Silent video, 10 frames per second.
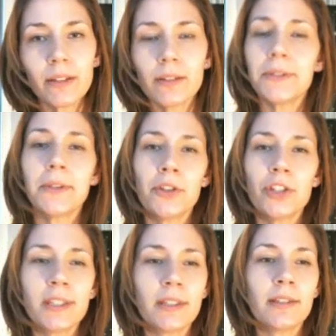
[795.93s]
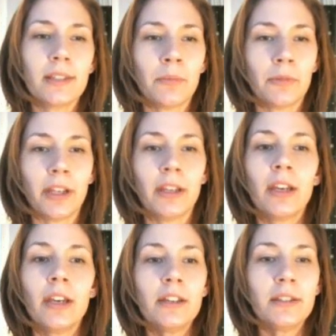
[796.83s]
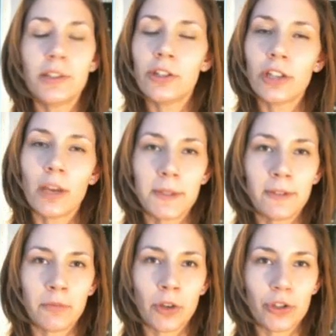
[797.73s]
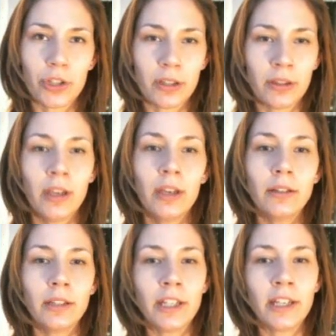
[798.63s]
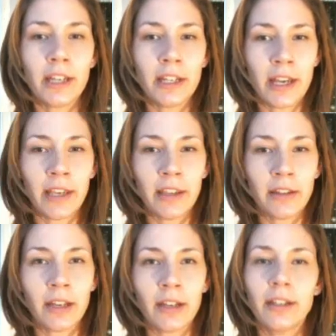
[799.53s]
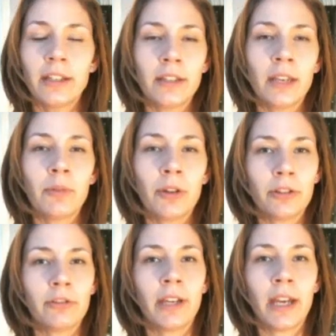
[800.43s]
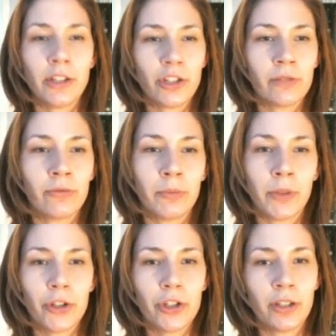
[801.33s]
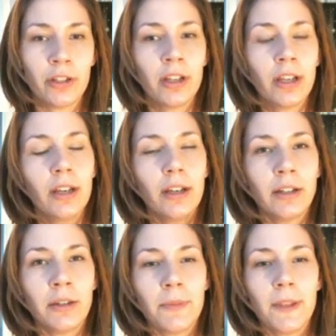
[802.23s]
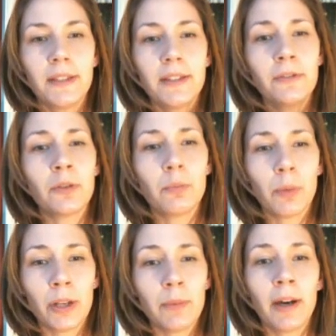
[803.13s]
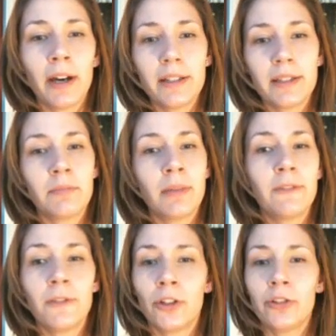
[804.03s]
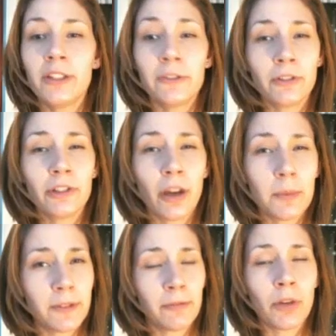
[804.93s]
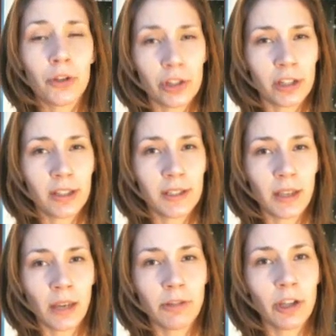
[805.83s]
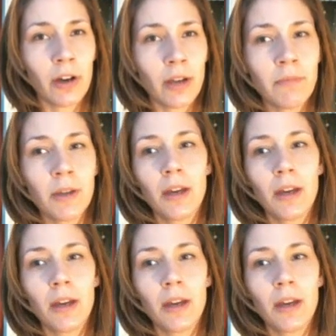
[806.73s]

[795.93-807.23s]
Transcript: So just in summary, there's two types of motion, linear and angular, and they both create general motion. There's different body parts that may follow different types of motion at the same time,